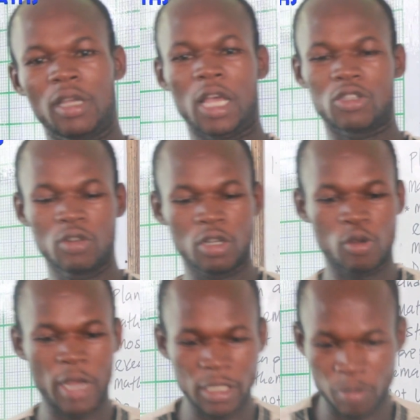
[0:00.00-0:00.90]
as soon as you
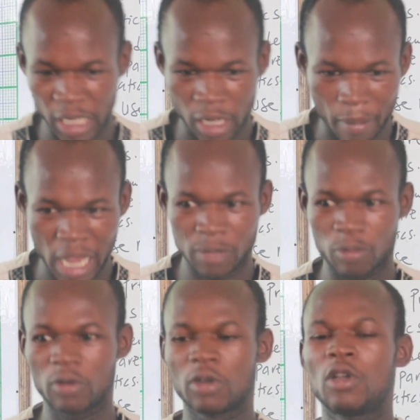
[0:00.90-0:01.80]
guys pick the maths
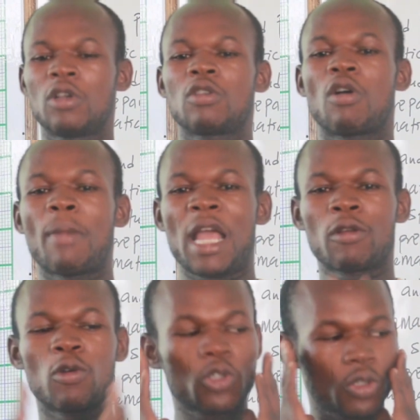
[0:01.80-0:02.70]
book, your mind
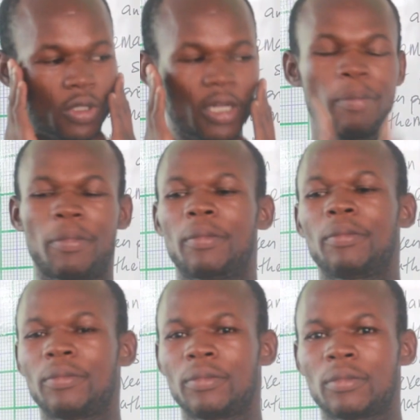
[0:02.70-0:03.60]
goes to sleep.
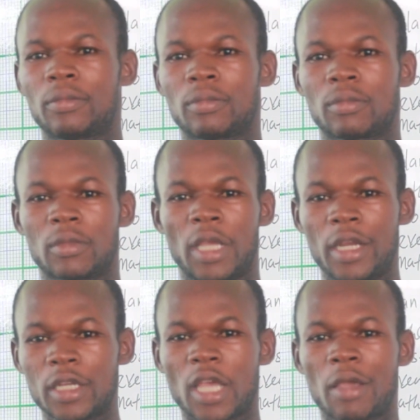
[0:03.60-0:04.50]

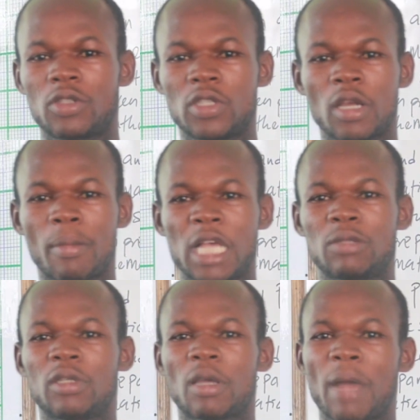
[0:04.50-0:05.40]
Anytime you see the maths
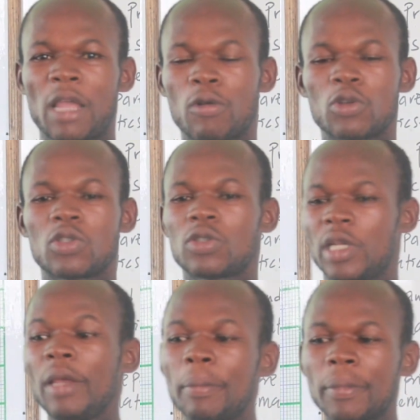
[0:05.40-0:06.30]
book, the mind goes to
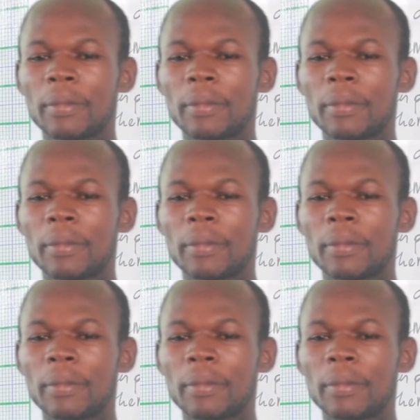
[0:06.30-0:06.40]
sleep.